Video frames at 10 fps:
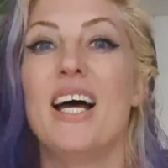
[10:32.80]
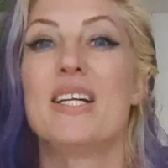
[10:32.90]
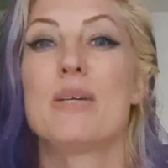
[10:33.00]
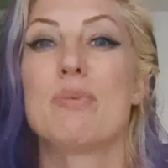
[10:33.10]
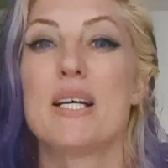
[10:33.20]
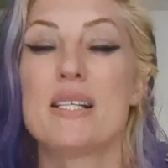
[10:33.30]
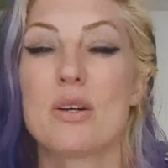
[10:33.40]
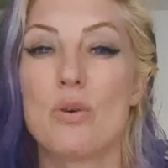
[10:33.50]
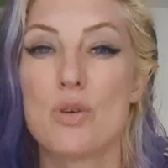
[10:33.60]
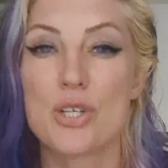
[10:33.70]
and to place a
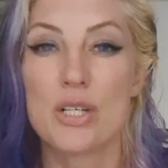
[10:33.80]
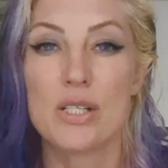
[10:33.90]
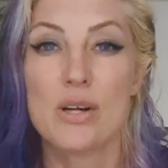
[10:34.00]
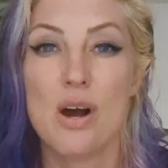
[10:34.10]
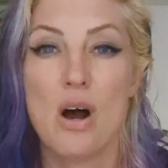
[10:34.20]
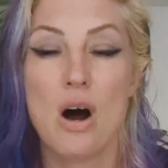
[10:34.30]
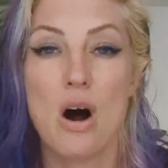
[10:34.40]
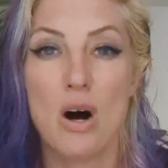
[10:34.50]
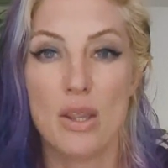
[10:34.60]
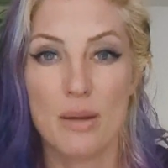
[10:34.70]
cushion
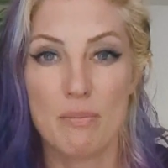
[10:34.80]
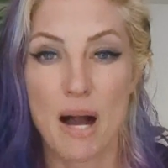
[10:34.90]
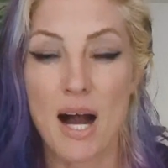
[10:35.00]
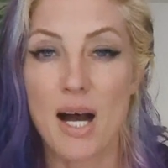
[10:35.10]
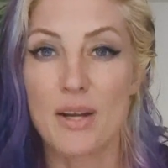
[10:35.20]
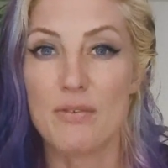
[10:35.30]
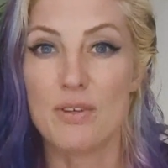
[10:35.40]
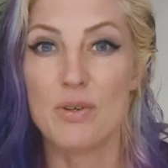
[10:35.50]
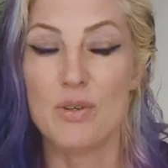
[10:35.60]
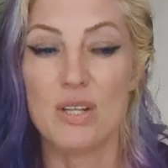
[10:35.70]
on the part of
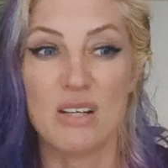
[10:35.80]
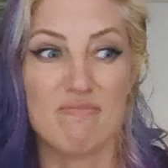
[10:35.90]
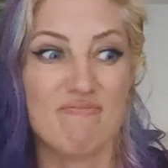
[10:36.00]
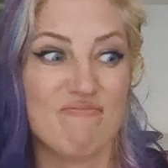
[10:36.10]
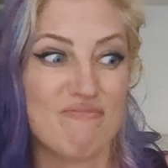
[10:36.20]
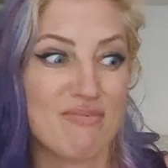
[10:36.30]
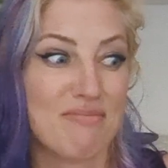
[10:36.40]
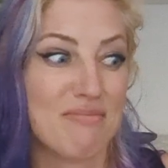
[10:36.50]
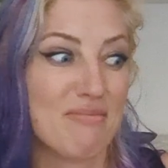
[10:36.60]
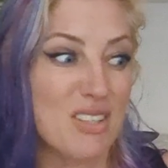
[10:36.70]
you that
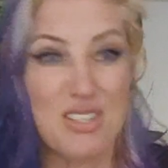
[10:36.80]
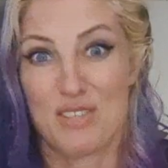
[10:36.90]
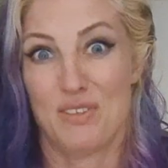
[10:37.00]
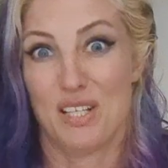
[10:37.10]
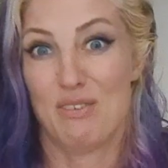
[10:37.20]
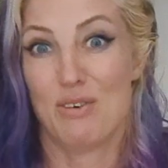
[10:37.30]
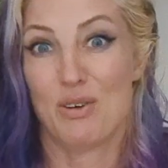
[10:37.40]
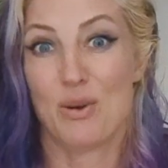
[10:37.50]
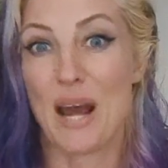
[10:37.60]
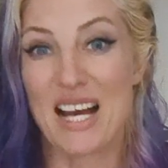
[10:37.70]
you just feel like you've
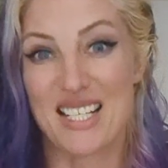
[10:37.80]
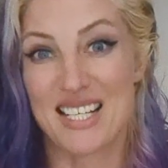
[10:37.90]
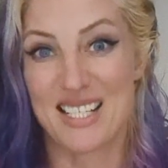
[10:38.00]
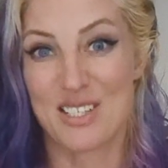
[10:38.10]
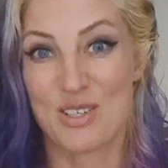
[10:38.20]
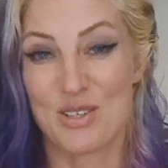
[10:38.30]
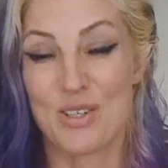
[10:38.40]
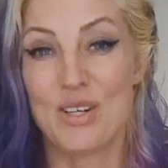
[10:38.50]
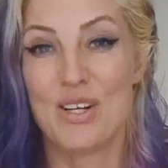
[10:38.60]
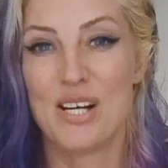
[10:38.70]
got no access
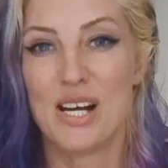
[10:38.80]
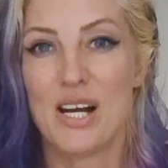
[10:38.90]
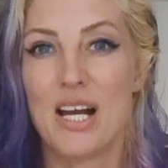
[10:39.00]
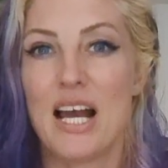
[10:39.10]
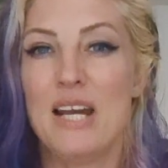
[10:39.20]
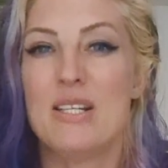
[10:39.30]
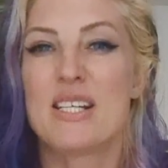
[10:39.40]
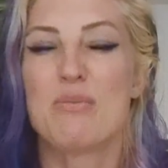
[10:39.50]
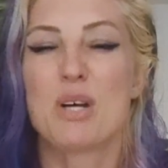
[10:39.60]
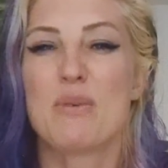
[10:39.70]
to. And
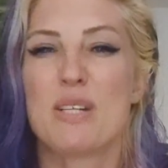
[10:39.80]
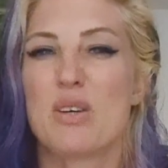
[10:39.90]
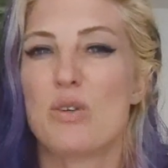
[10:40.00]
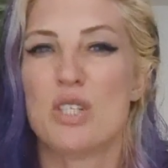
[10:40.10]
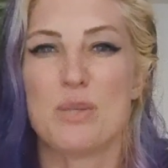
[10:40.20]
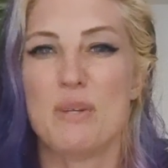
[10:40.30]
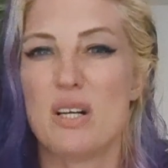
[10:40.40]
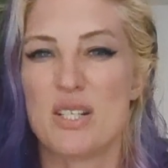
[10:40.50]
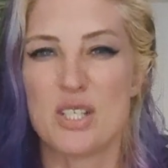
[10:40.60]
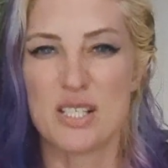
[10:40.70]
sometimes it could just be
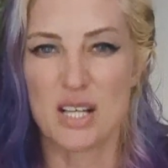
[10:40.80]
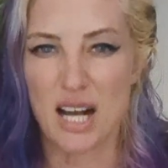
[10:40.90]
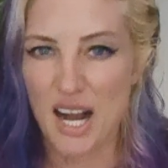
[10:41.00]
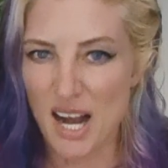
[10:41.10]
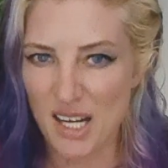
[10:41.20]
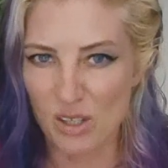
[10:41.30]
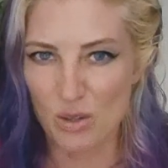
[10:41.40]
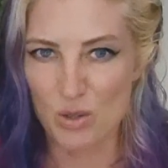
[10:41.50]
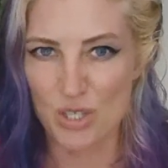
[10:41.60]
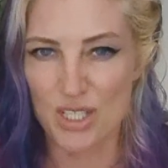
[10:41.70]
nice just to hug a
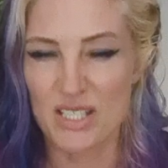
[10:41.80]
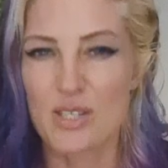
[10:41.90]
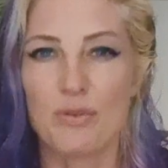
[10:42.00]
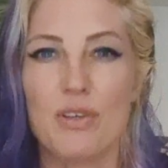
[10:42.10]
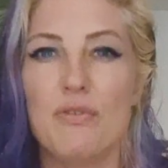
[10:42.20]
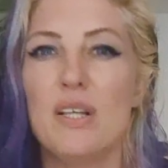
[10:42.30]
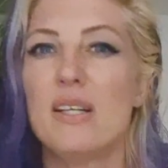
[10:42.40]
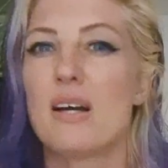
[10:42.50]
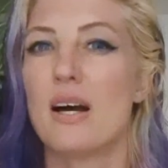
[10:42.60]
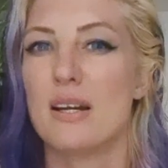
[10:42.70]
cushion. So if you're
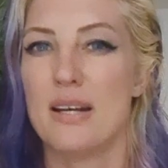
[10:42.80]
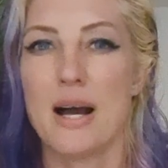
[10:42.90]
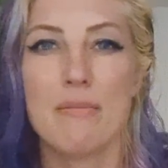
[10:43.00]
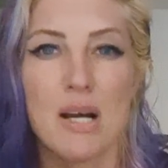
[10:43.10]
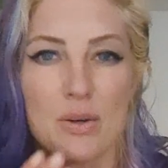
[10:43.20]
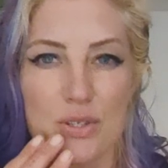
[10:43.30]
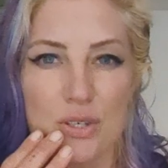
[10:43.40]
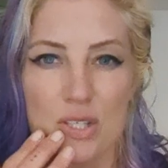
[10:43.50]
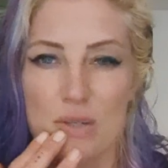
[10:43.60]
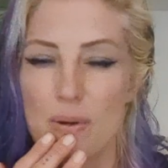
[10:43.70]
feeling kind of numb, I
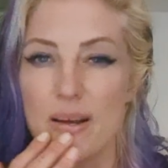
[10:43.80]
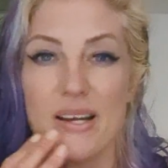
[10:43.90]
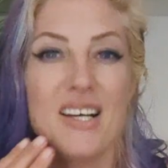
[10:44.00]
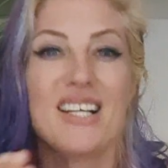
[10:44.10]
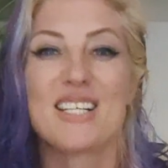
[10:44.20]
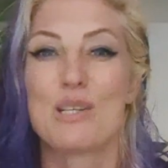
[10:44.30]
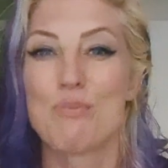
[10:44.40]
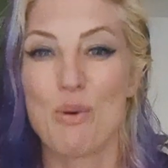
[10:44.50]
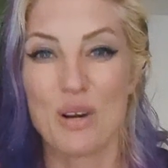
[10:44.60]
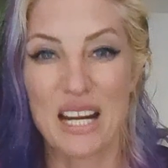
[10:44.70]
also just want to
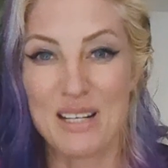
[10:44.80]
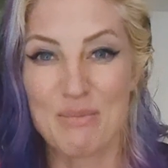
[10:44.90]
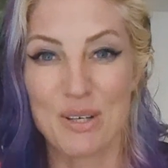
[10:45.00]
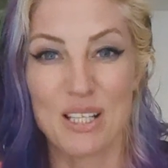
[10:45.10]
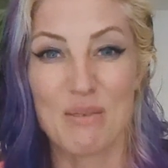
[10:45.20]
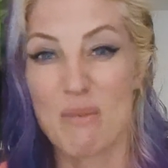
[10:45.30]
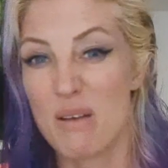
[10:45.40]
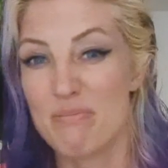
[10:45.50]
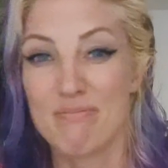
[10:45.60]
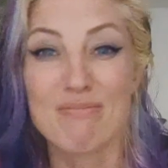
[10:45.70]
support anybody that
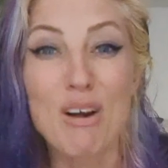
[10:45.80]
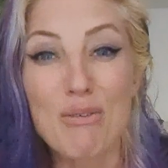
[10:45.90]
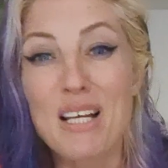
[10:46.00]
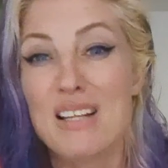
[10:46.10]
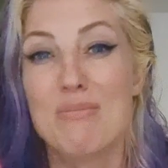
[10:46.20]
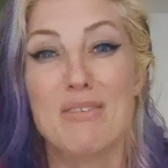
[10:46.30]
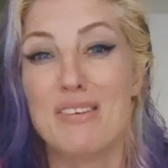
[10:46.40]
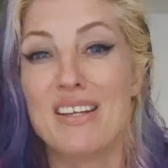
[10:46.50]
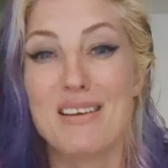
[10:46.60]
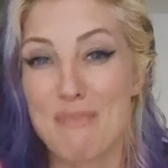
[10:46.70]
might not really be
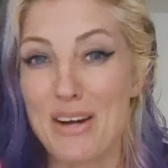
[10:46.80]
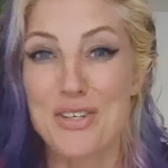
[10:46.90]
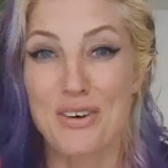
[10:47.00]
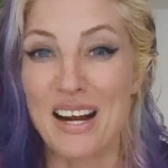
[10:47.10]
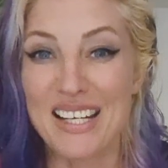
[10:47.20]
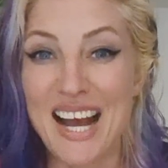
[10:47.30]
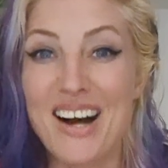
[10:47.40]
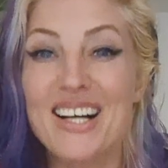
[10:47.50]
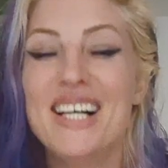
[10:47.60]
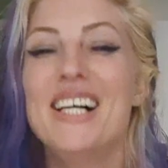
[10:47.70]
feeling much right
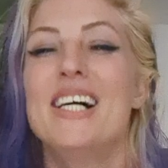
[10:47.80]
now,